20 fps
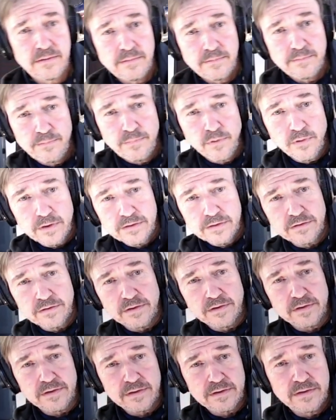
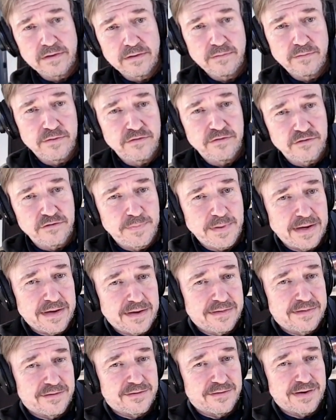BorkDog, which is
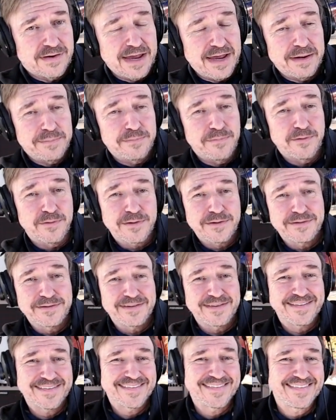back there, at
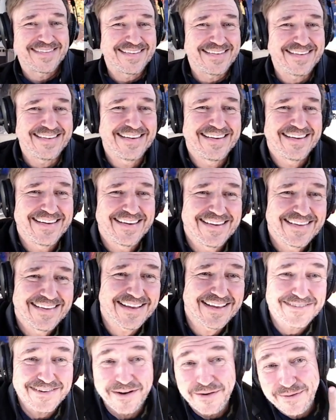BorkDog. See,
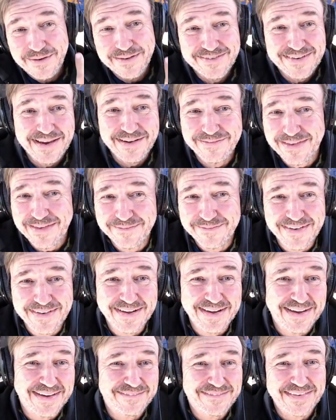that's always have that
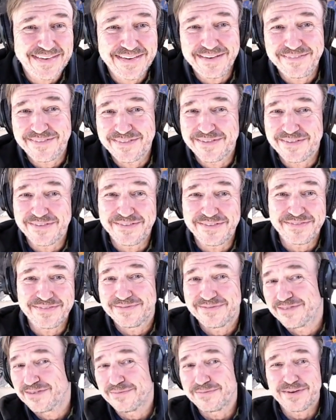behind me, even though
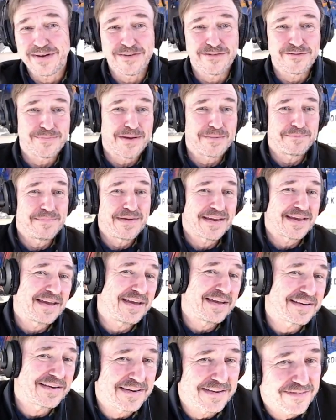sometimes my big
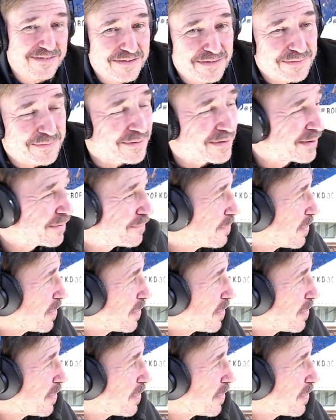head gets in the way.